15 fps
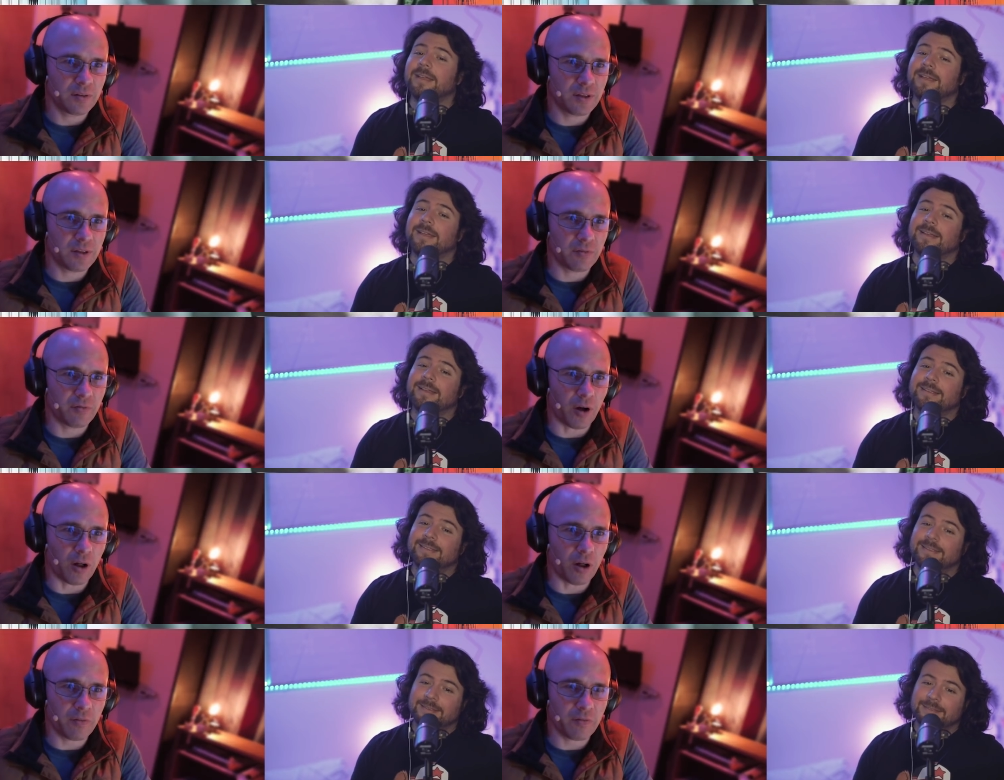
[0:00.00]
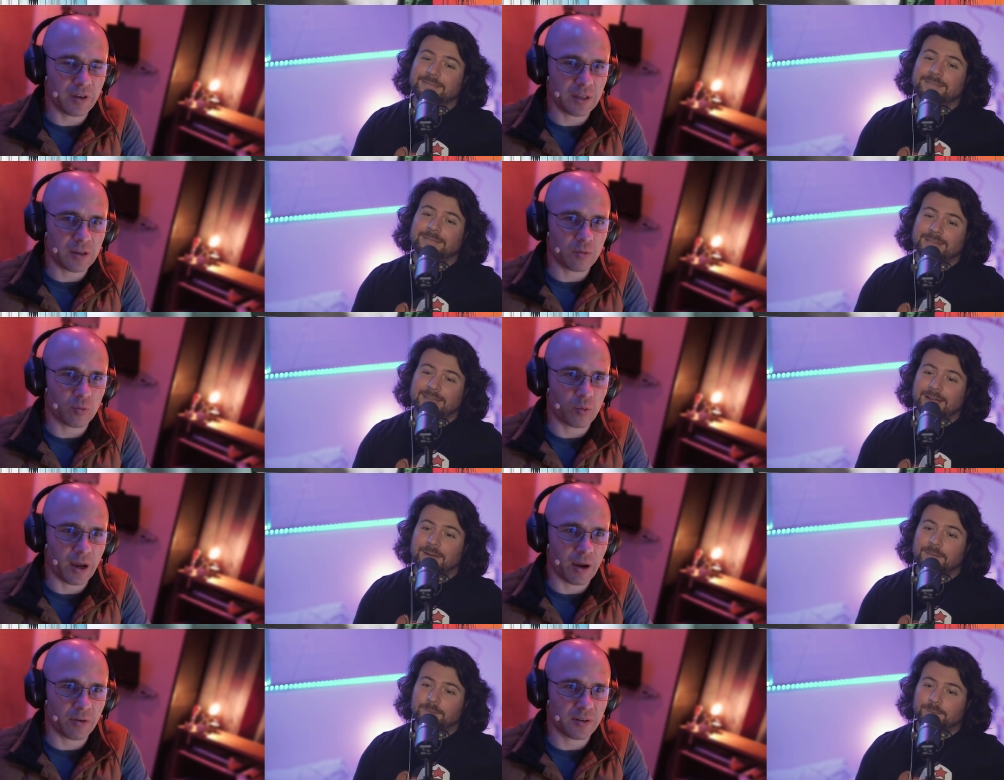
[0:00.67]
Speaker 1: devolving
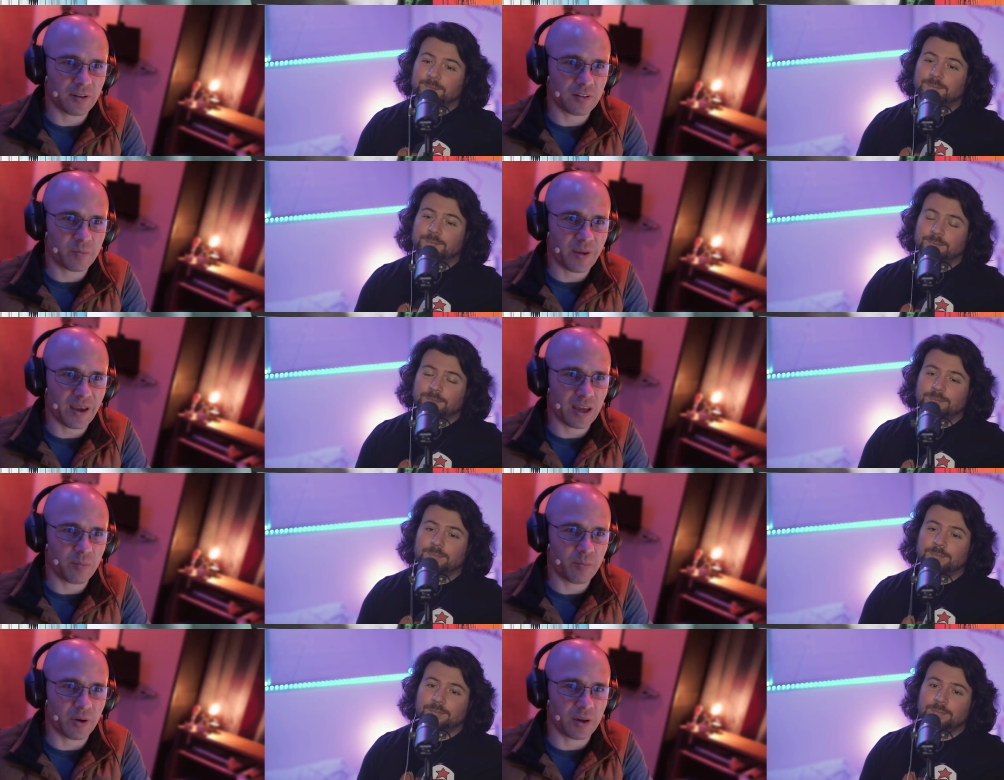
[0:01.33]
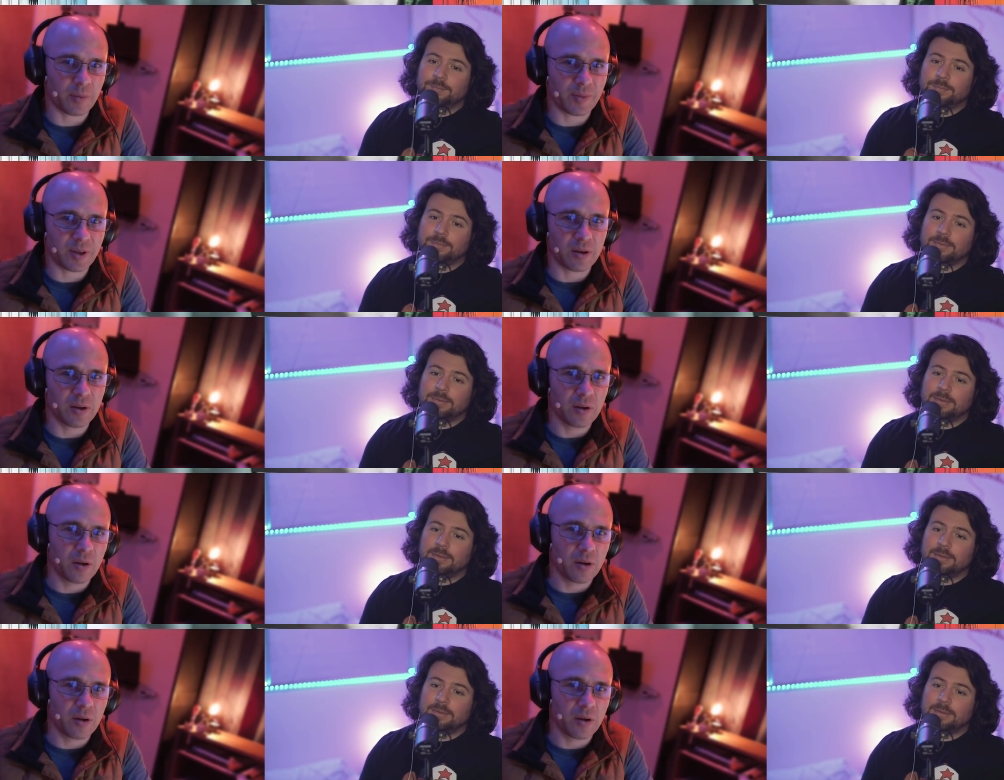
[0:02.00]
yeah. route is bad. But I mean,